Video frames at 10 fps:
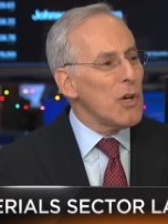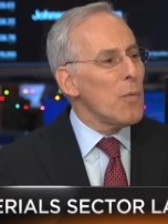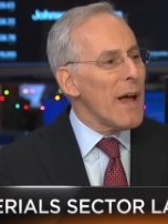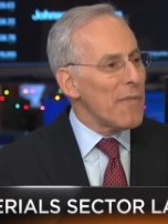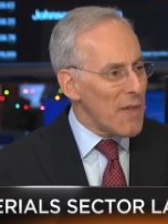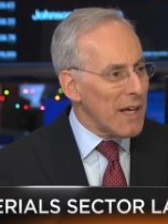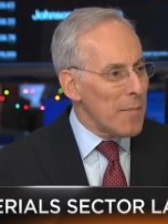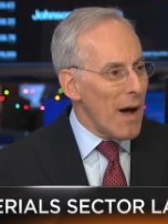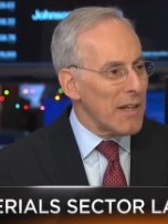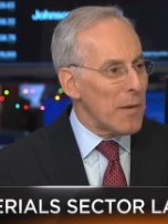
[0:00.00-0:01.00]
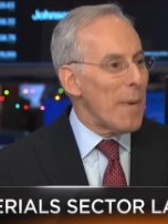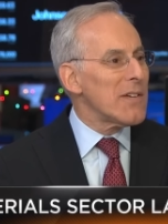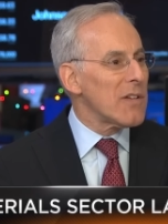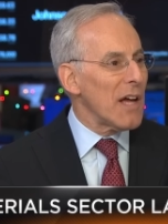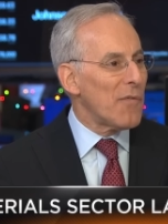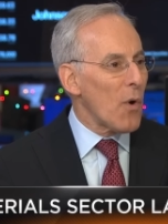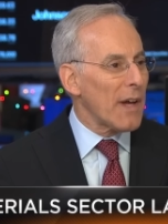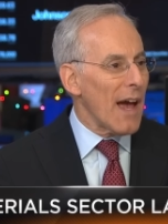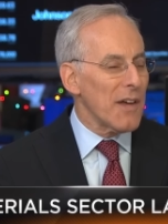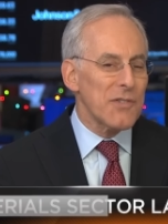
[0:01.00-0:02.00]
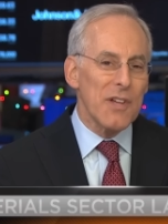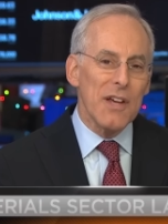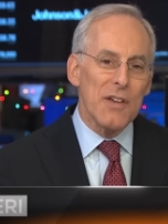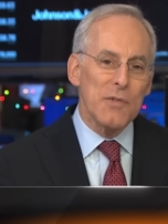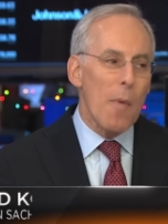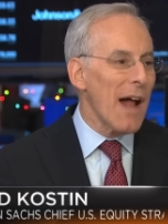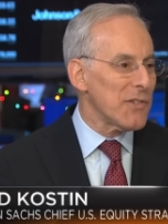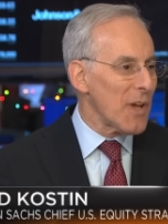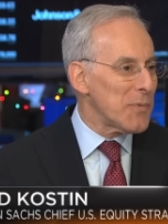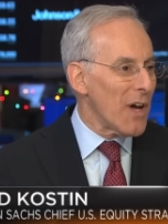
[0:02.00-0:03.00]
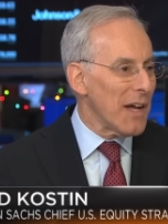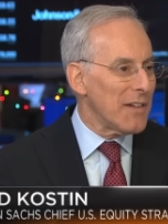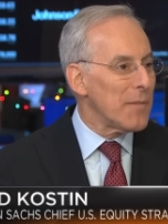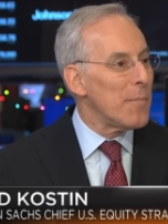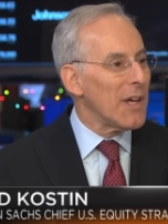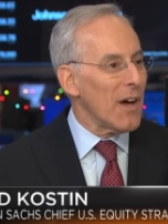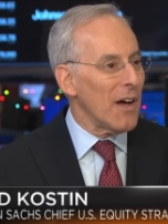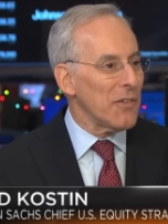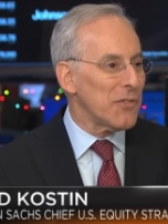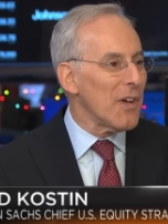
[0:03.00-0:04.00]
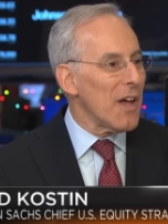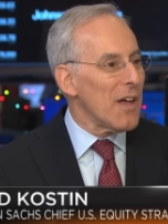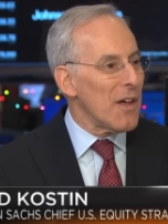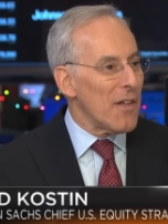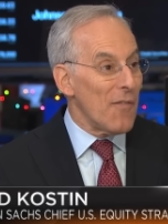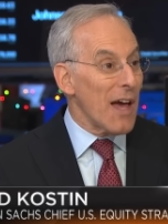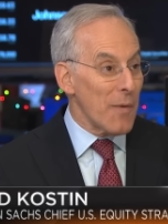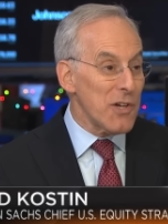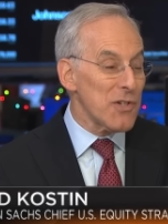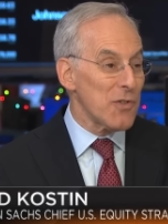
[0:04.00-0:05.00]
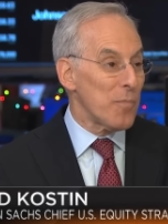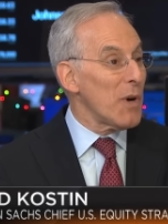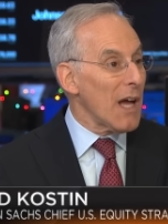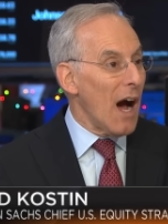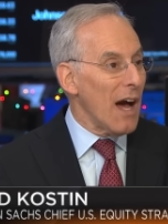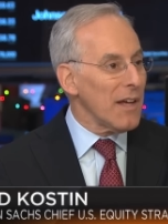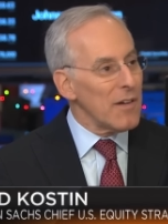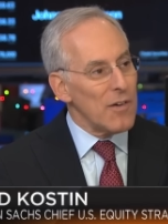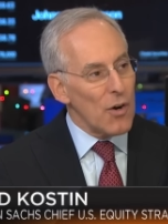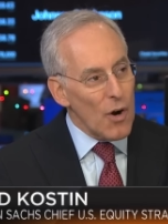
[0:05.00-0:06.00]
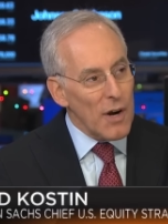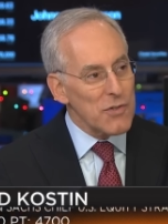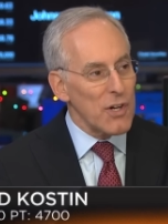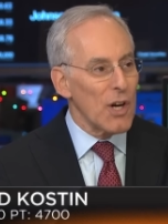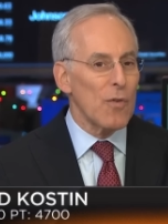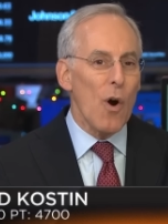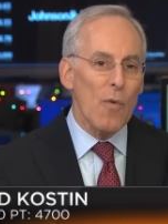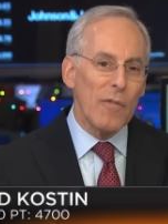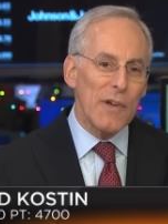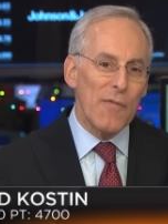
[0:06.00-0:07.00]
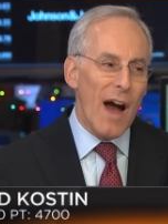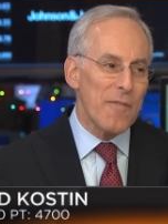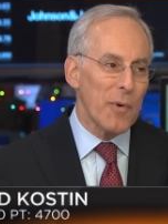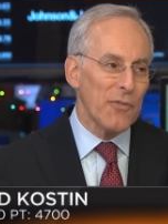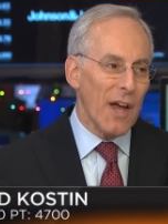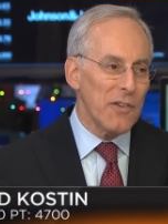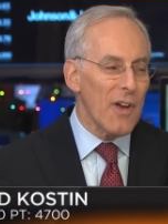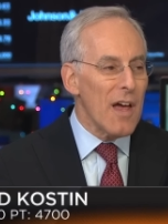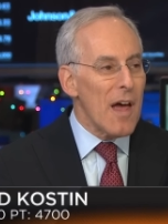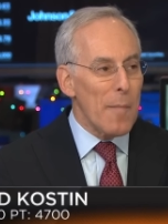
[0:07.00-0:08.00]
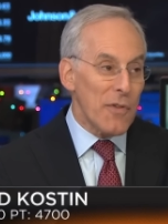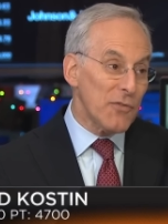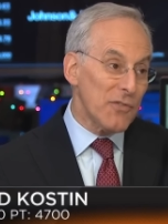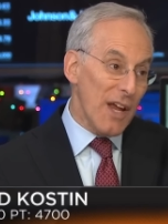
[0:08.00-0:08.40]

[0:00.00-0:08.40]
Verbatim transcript: good way of thinking about it. The baseline forecast is modest upside because valuations are pretty high. Earnings are going to grow roughly 5%. But there's a